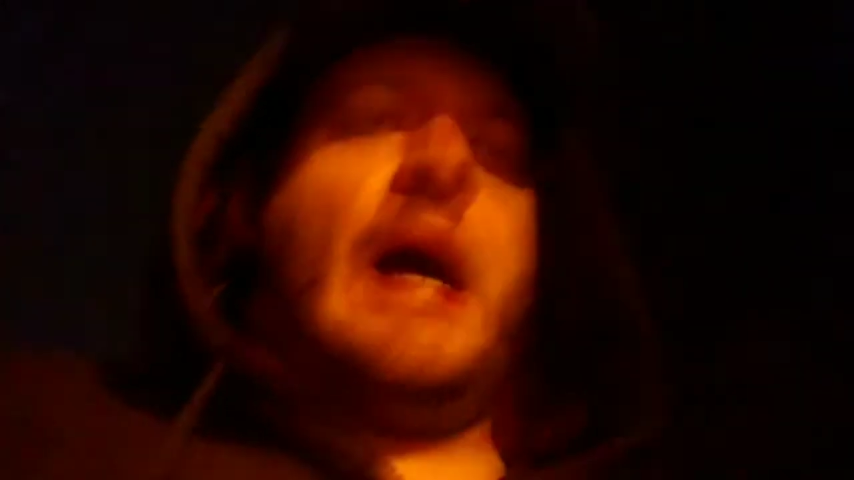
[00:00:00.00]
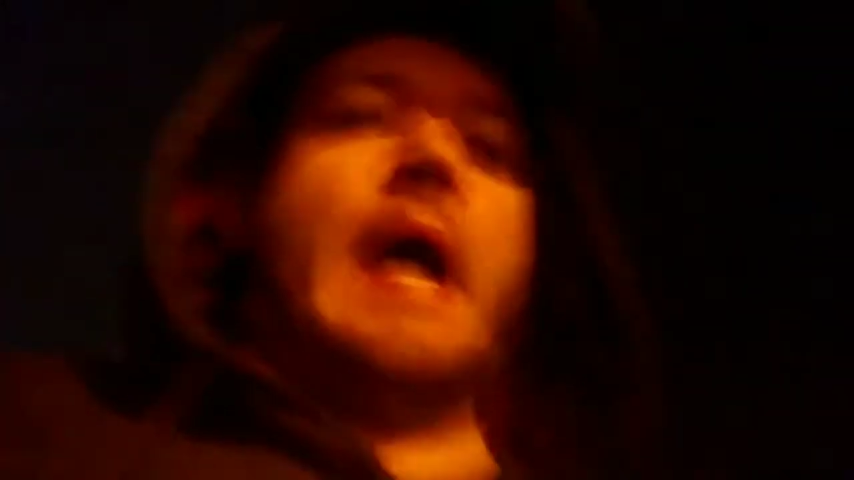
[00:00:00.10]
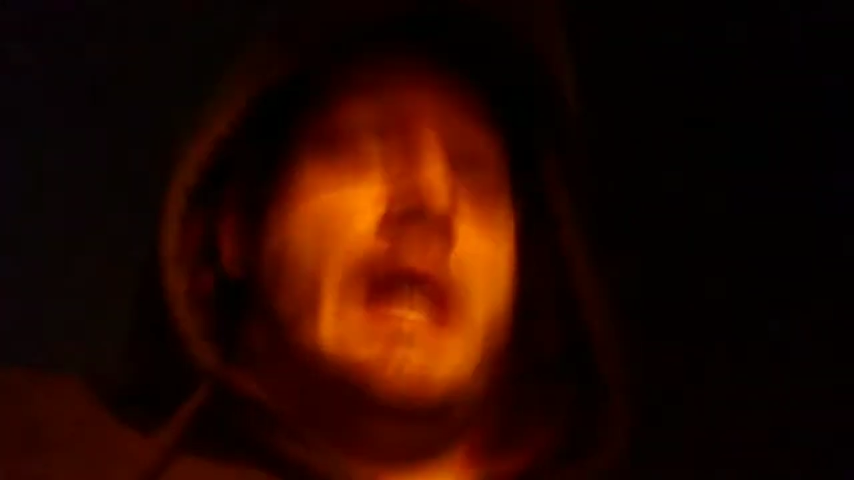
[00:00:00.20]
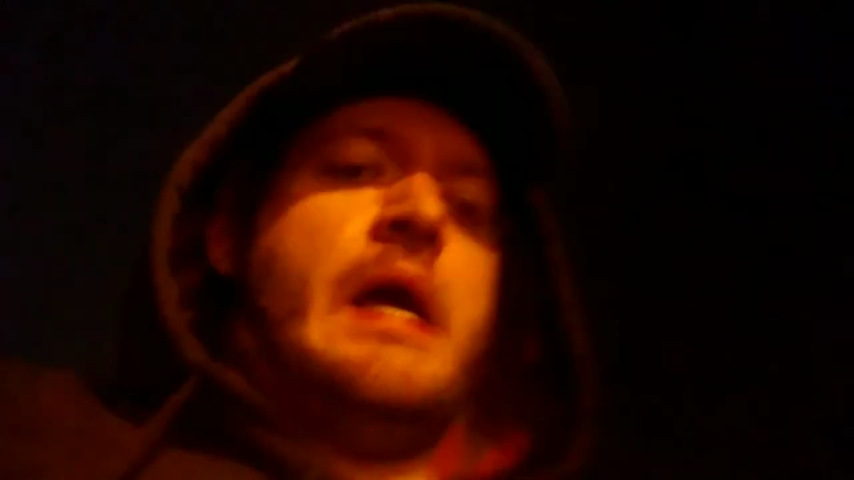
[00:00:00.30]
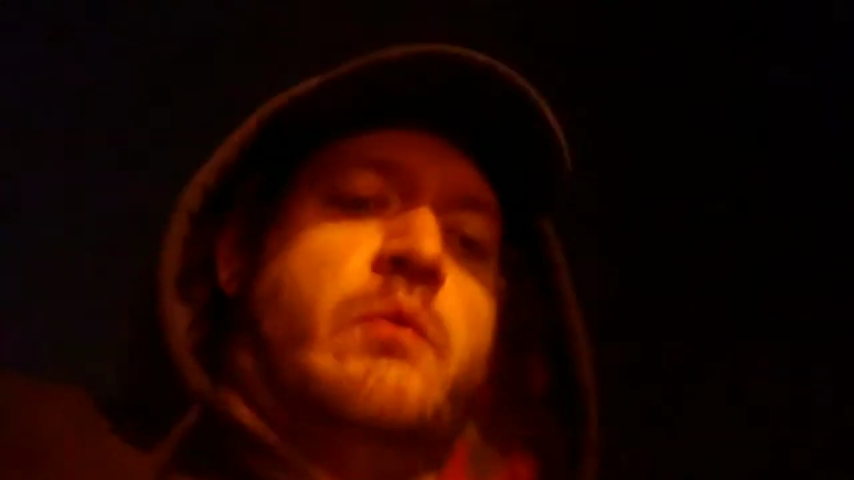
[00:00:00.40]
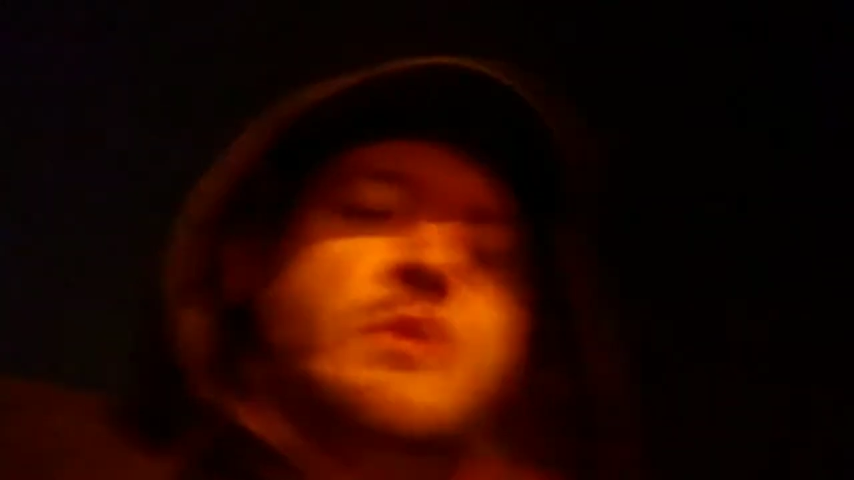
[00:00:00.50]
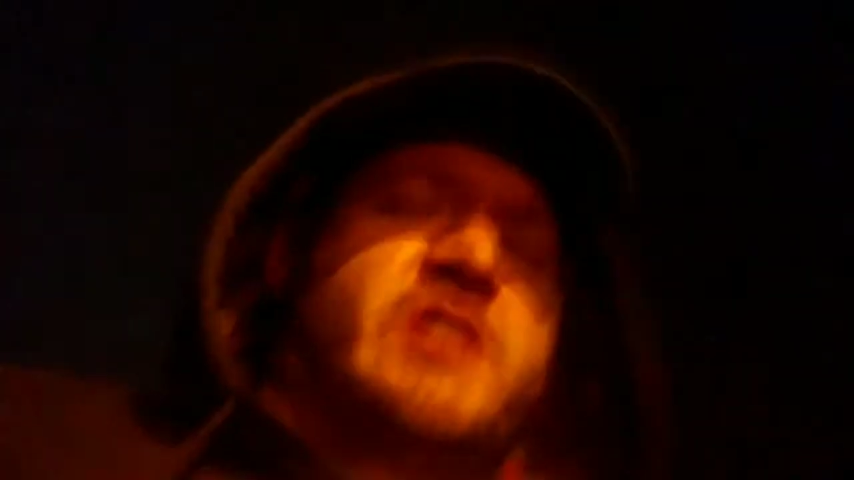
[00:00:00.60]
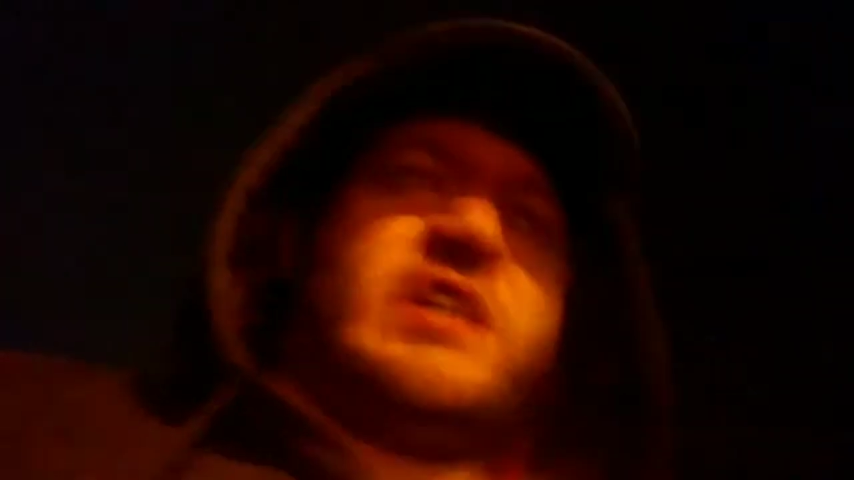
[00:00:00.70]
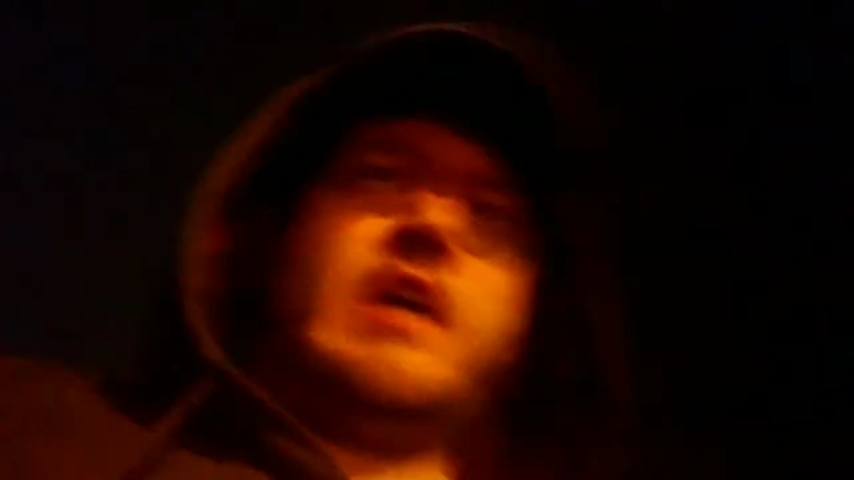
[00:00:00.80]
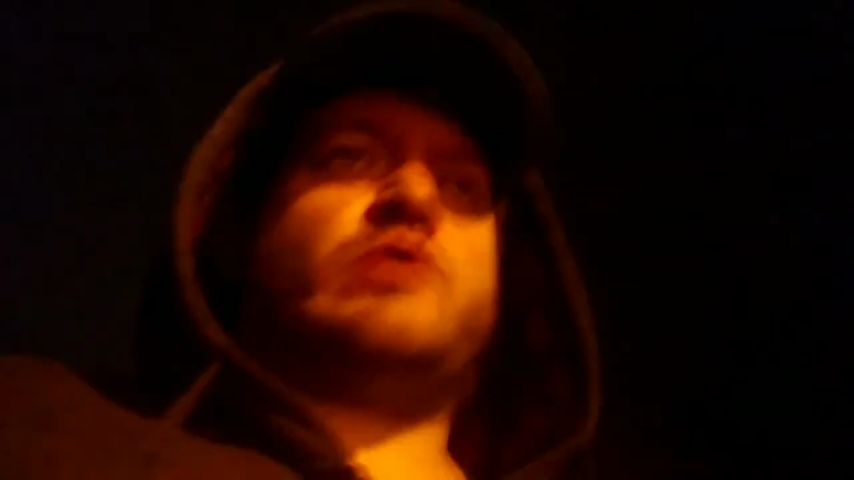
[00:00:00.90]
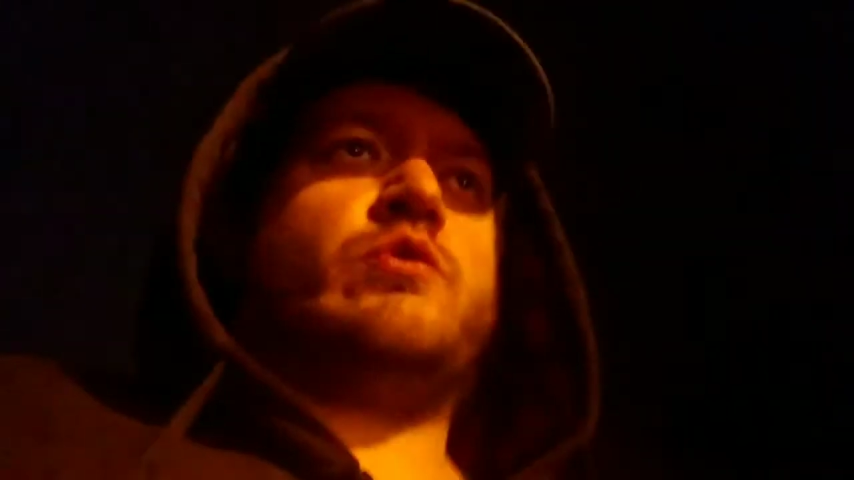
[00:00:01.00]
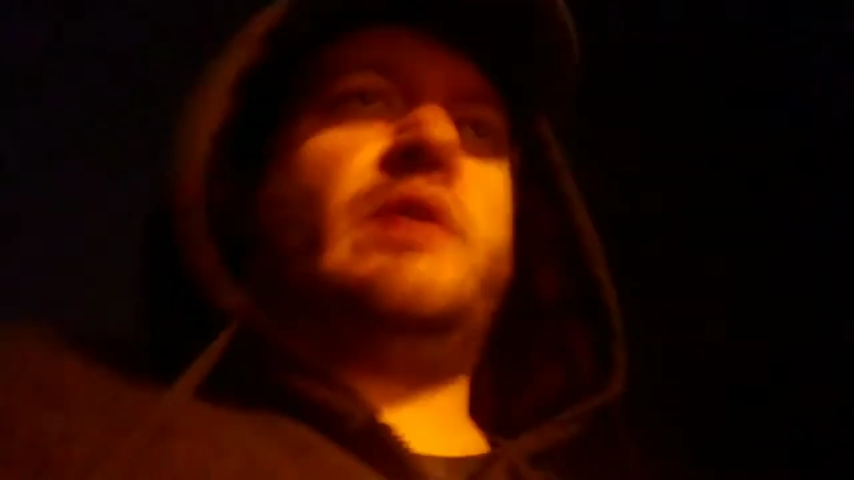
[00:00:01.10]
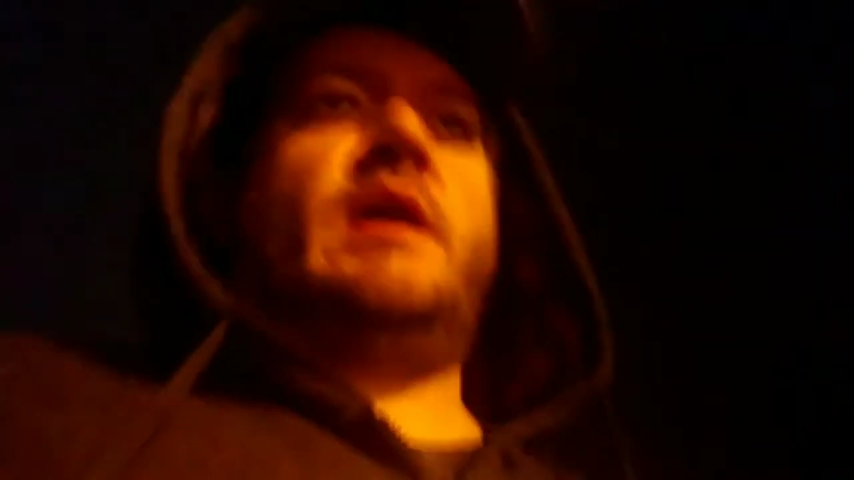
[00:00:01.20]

I was scheduled